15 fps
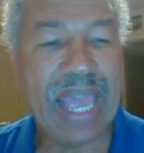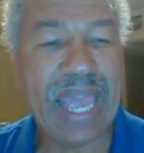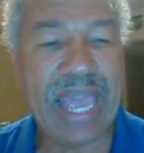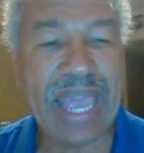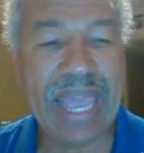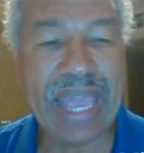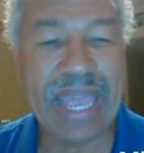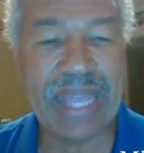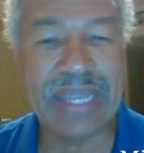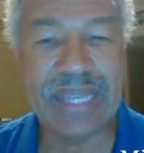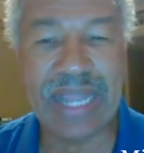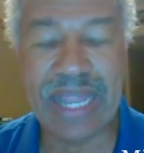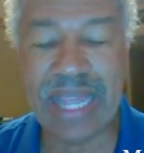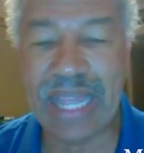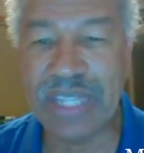
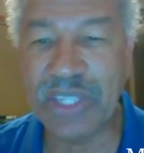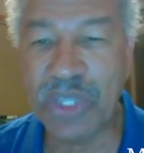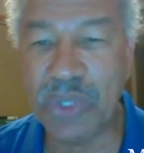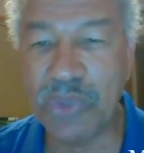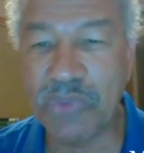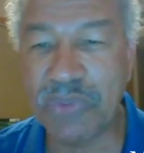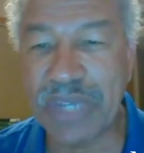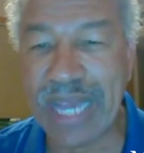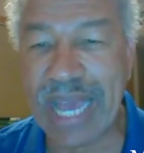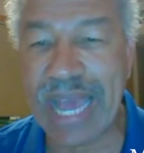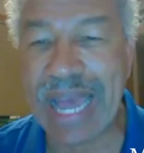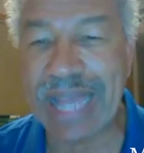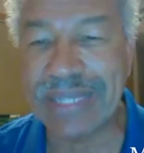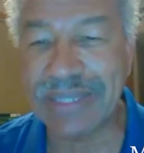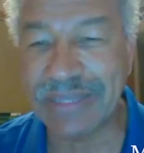and you've
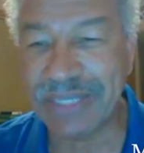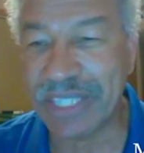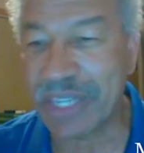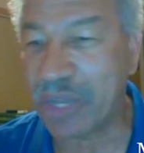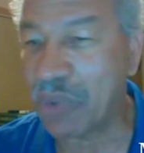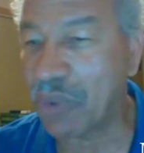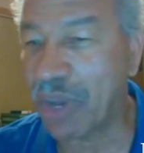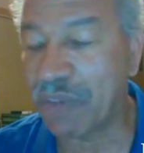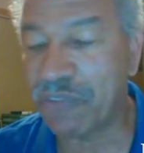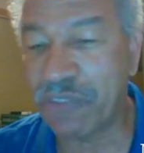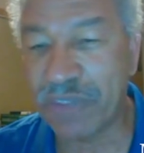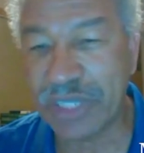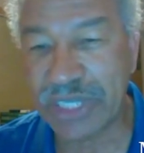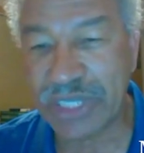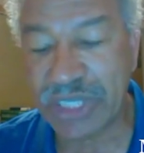got, a
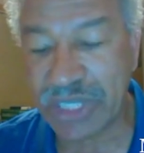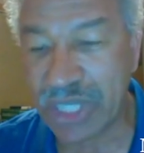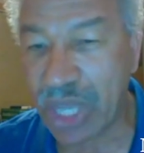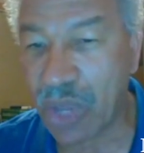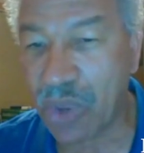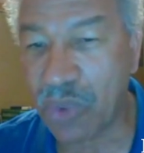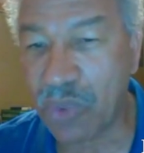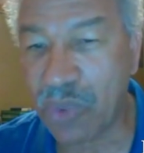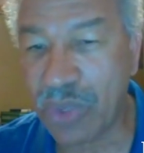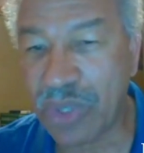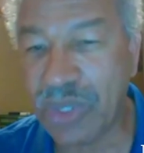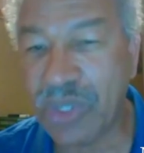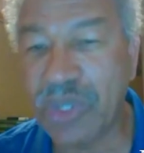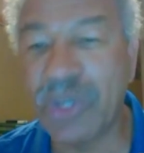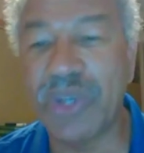foot of snow,
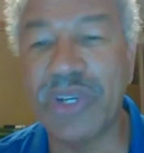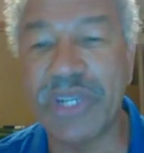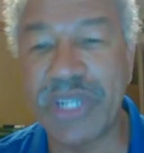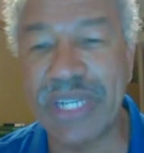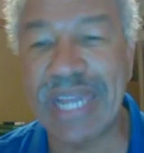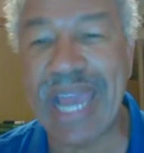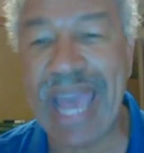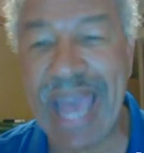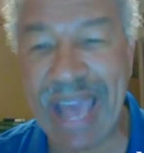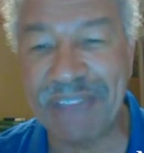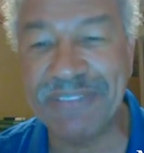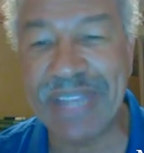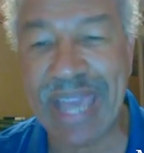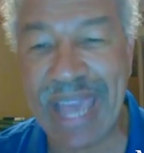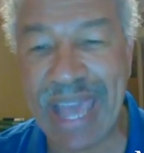you're going to
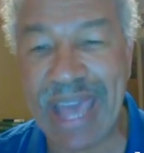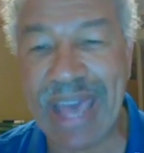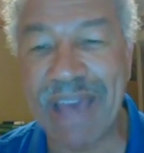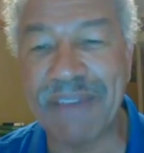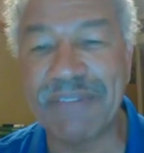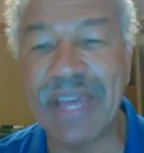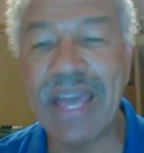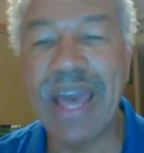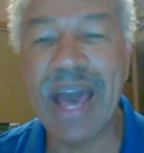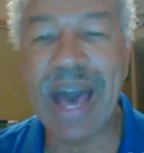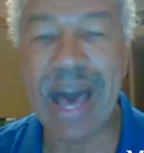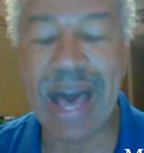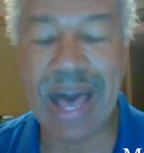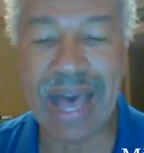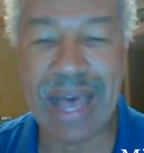have
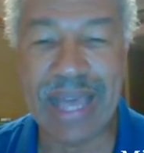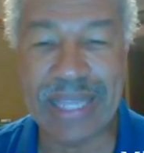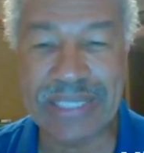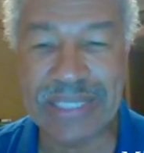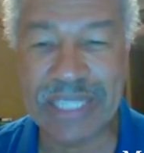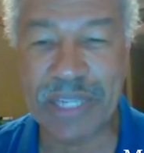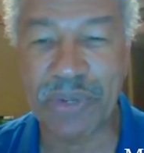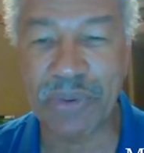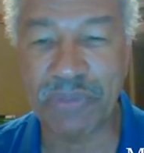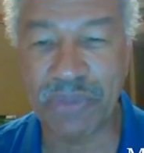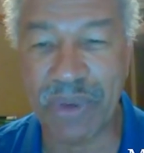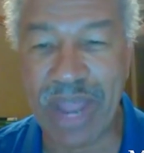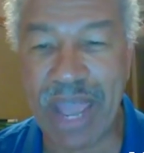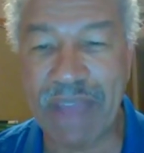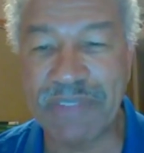a high center
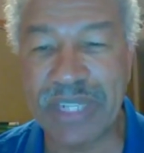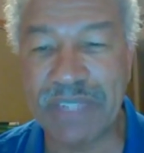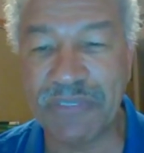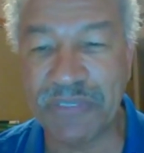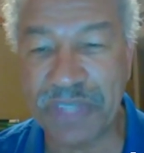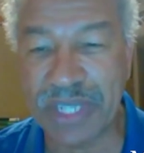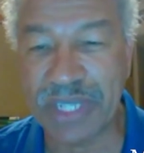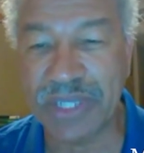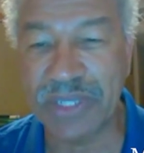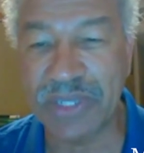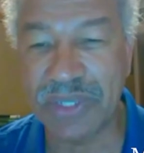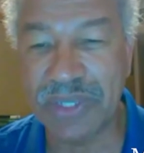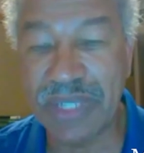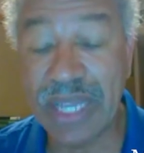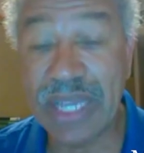of gravity
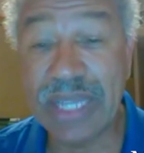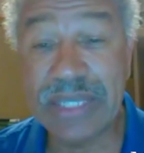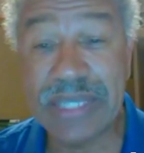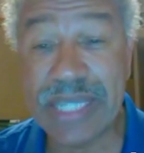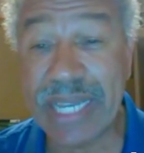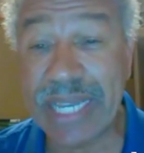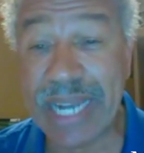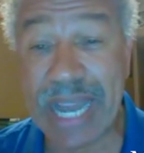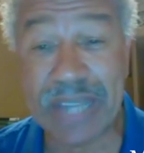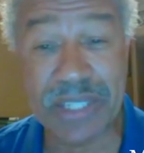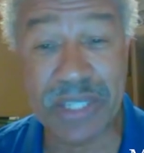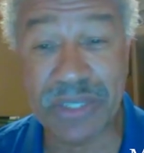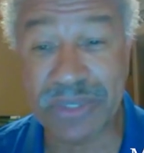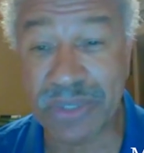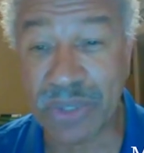vehicle to get out
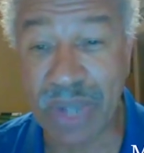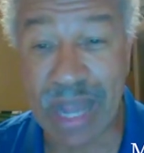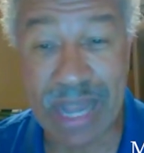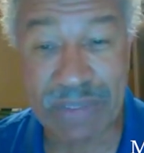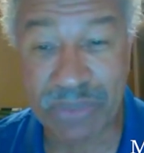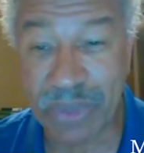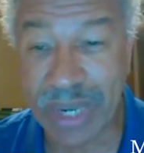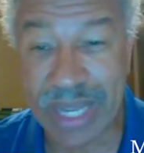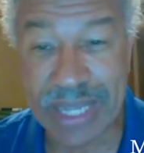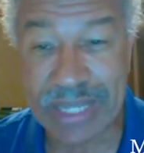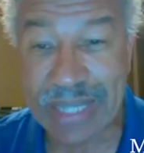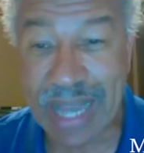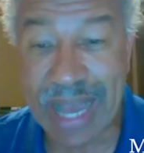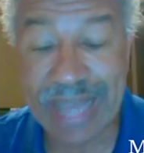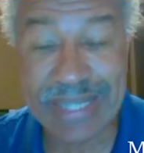of your driveway.
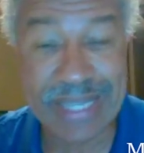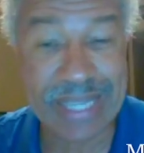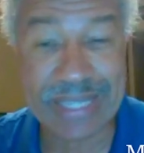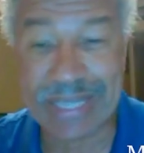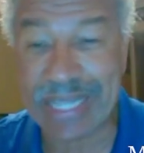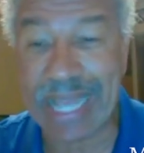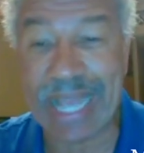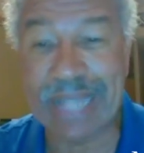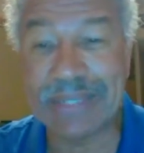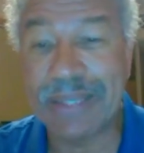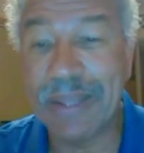I get that.